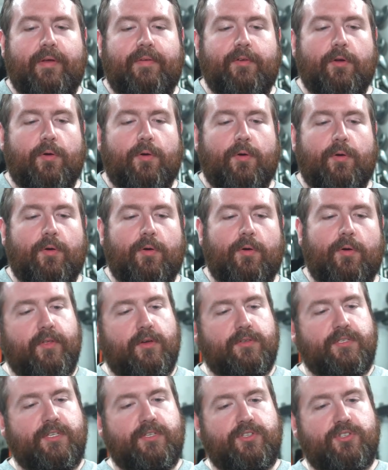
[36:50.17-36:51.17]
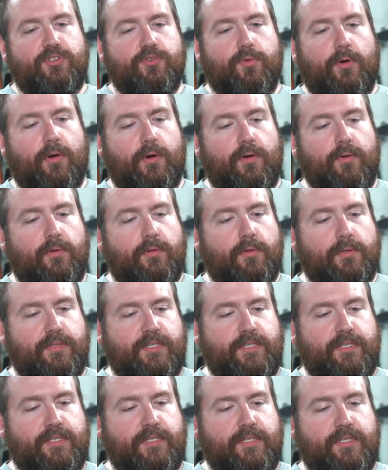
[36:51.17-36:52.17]
If you're aware of those historical
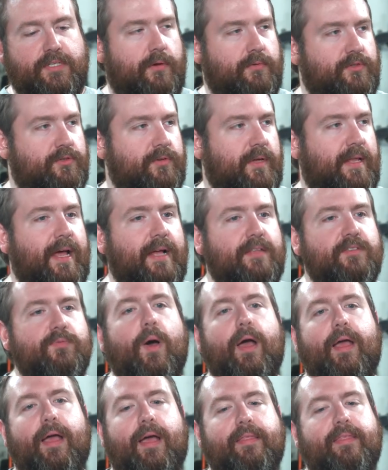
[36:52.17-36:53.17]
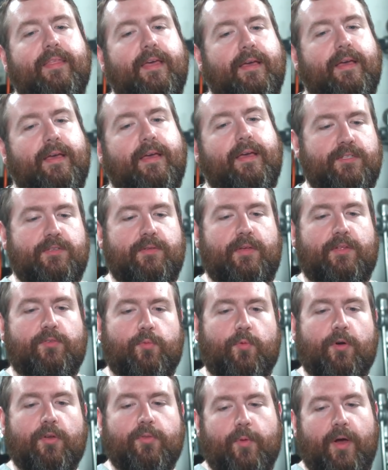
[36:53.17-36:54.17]
touchstones, and that's why I think that it's it's
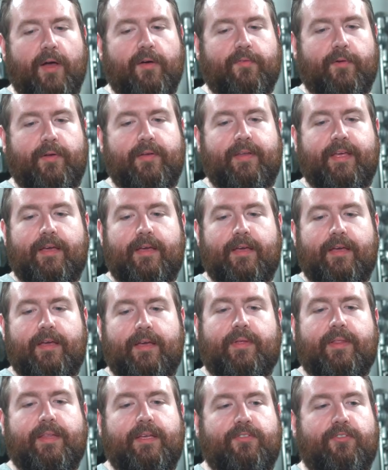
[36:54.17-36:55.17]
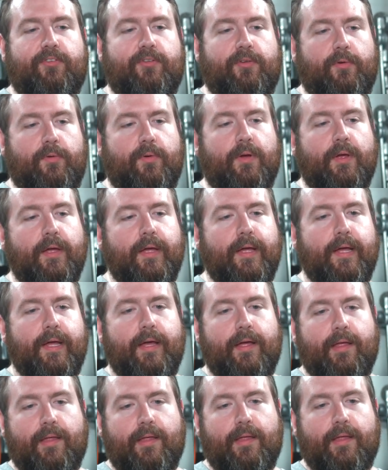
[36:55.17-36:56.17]
worthwhile for a D M to at least do
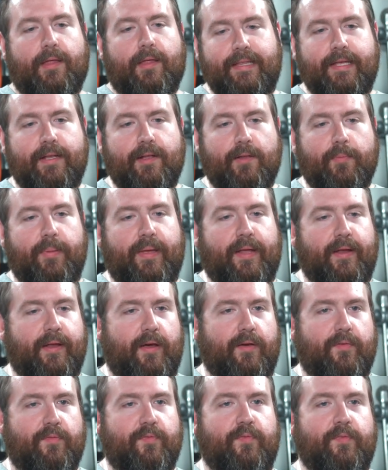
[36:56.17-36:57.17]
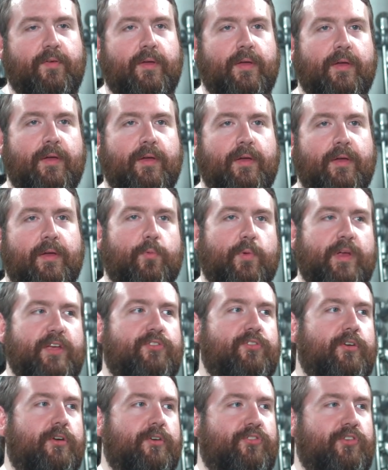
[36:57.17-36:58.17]
a little bit of
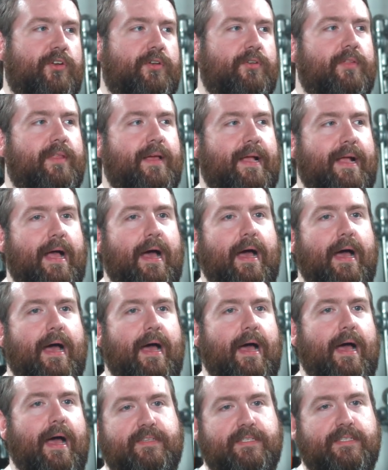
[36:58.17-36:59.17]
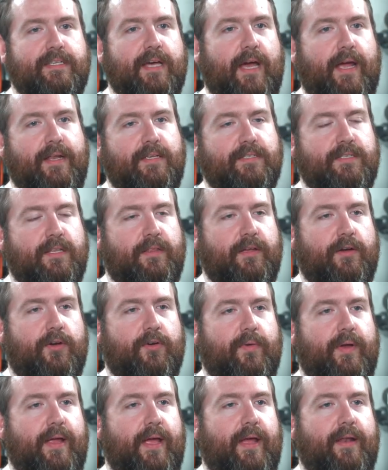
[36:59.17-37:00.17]
research into the kinds of societies that they're
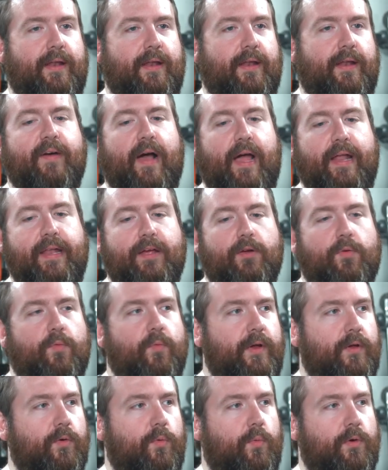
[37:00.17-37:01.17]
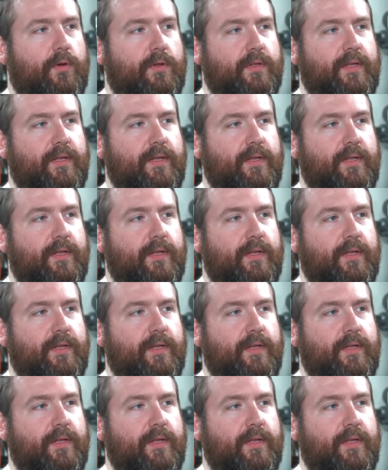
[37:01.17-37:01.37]
creating, finding a real world